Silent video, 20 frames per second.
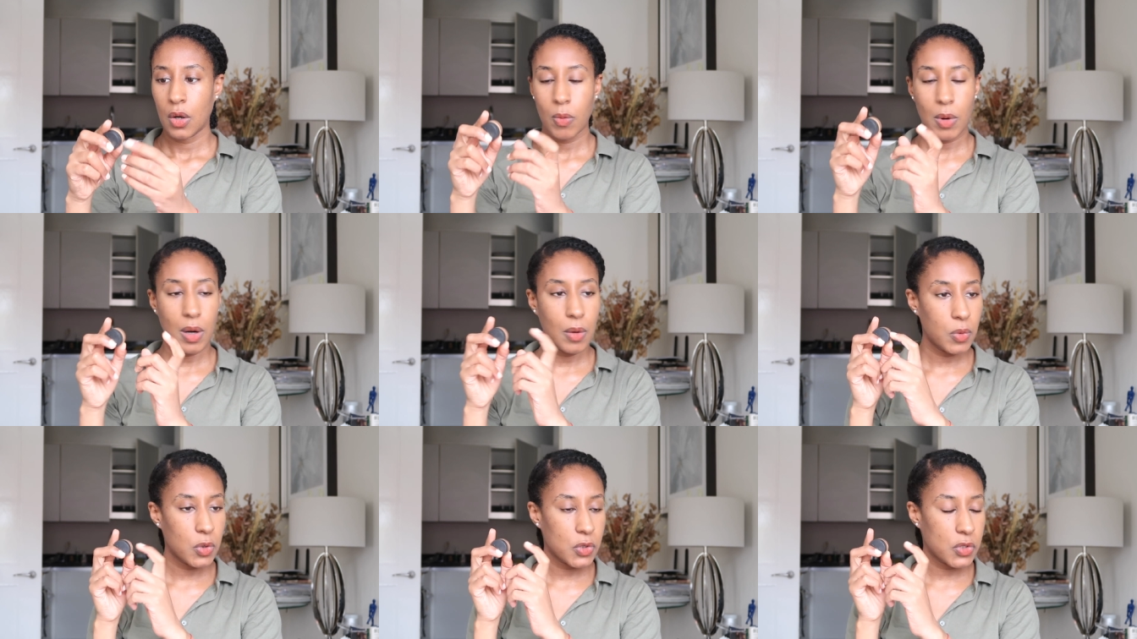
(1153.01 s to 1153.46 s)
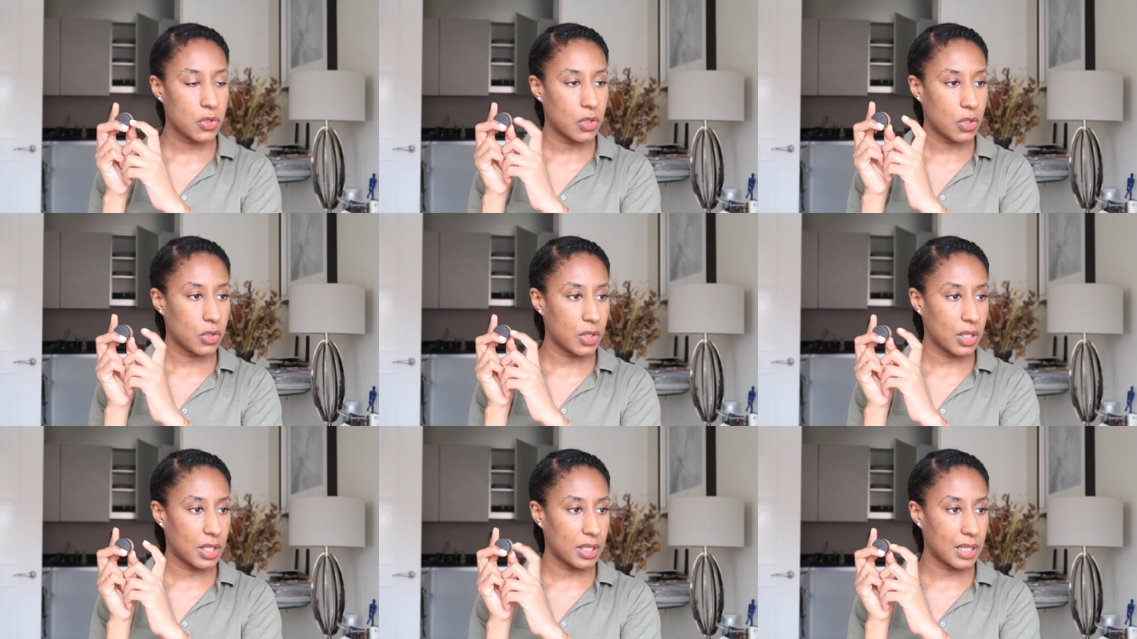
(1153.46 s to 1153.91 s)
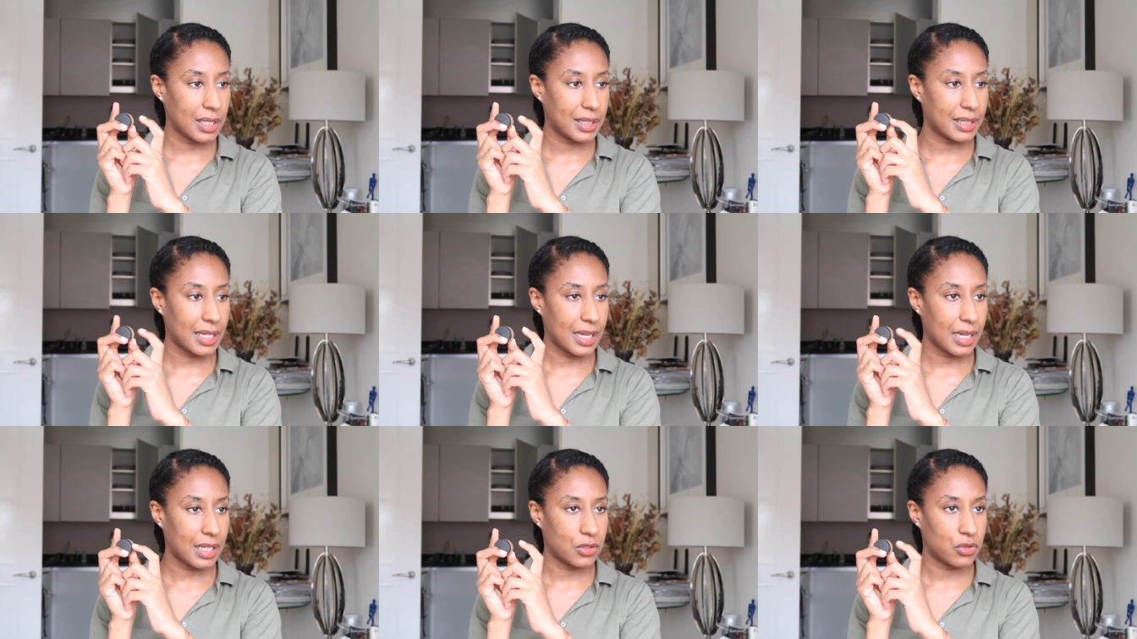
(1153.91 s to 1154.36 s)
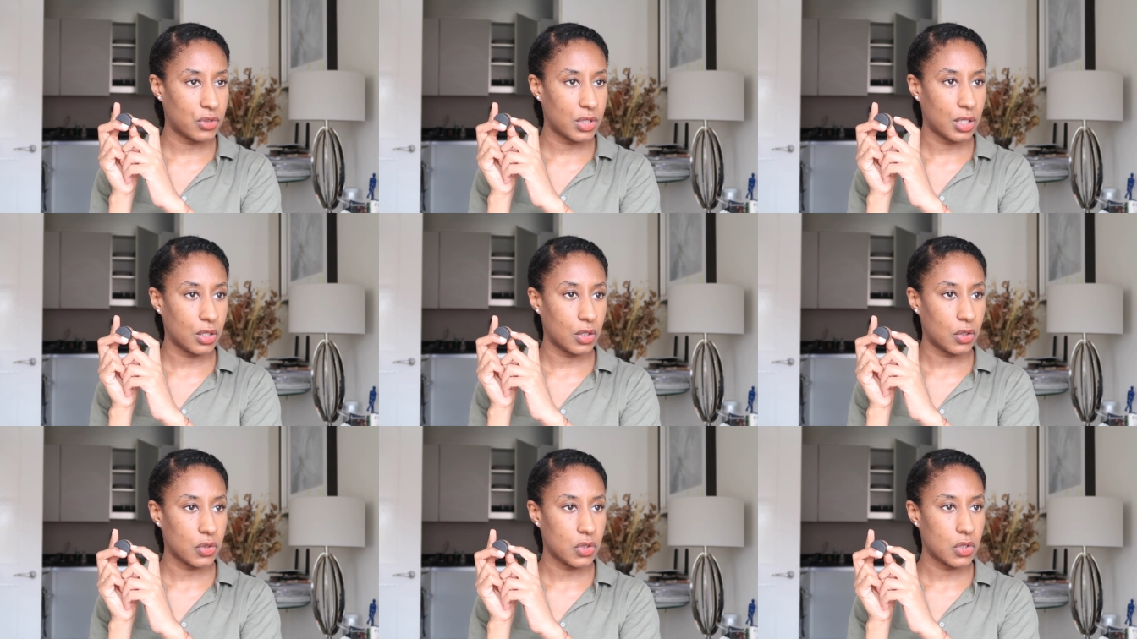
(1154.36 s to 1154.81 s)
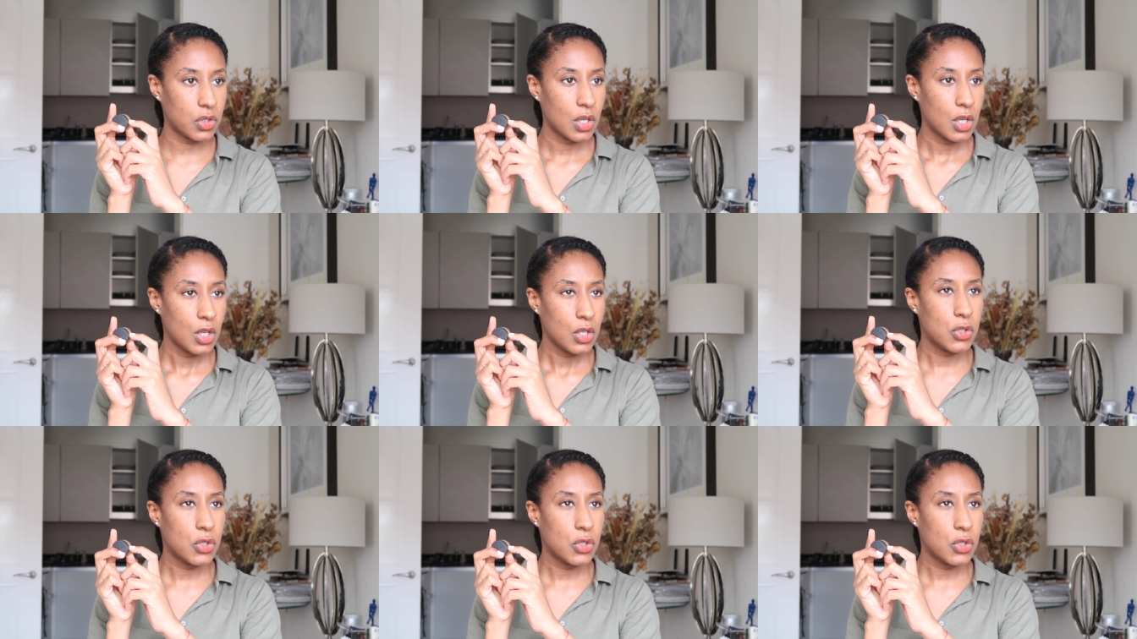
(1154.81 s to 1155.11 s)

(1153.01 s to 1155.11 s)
what was the thing that they had relaunched?